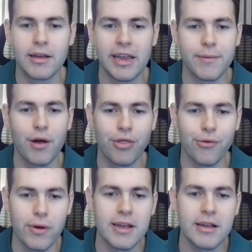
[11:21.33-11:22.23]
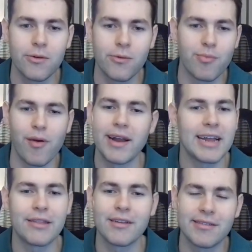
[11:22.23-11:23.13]
Email 3, we break
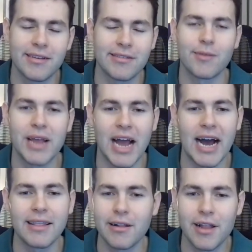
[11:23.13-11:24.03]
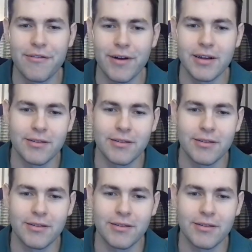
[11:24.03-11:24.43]
down the system behind delivery,